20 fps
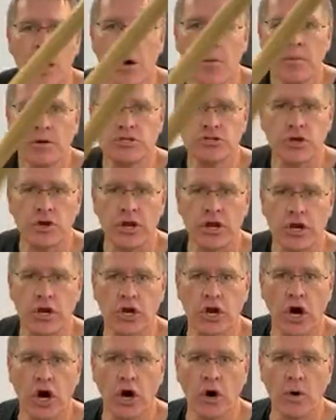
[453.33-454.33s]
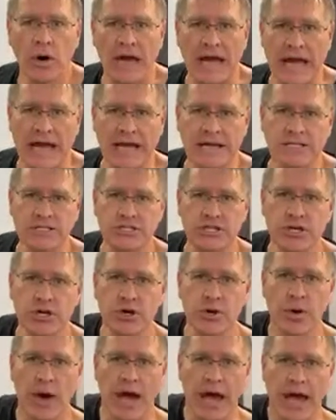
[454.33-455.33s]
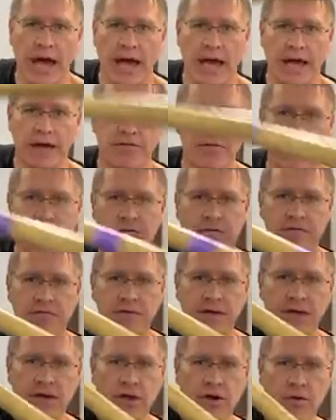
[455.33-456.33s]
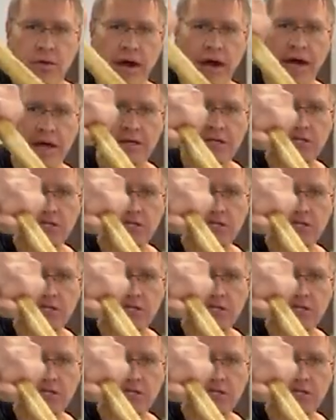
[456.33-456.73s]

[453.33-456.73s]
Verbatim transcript: But you're going to go into a figure eight